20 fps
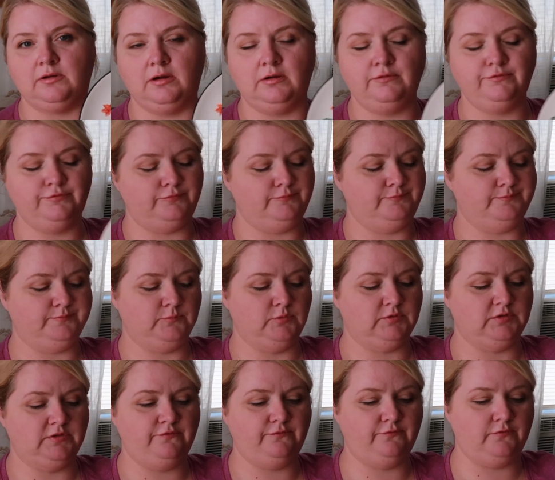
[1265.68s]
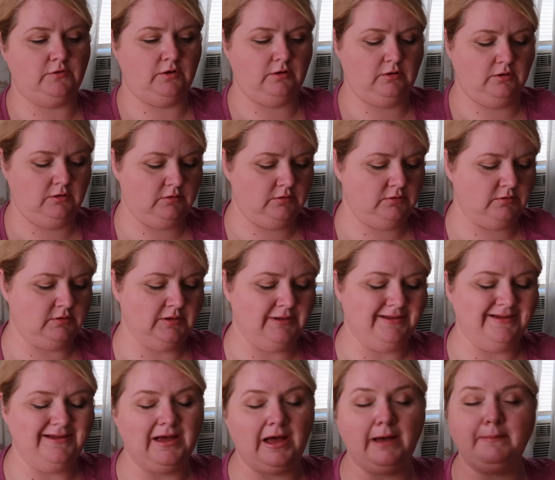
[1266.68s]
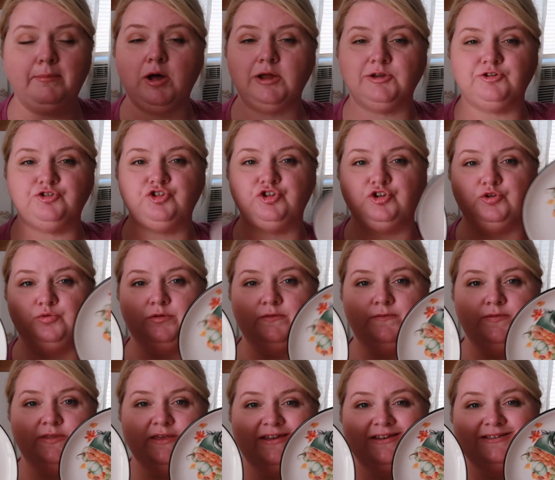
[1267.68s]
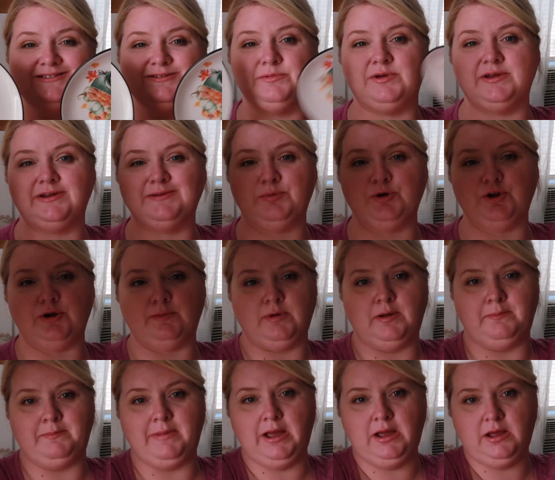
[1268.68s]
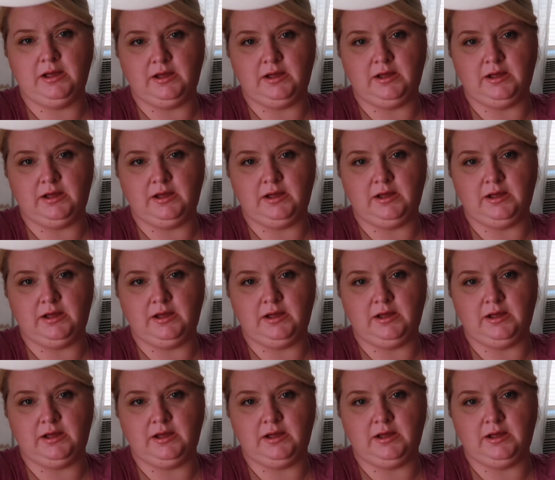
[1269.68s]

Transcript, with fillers: off with the fall. I bought two of these. I'm going to put them on my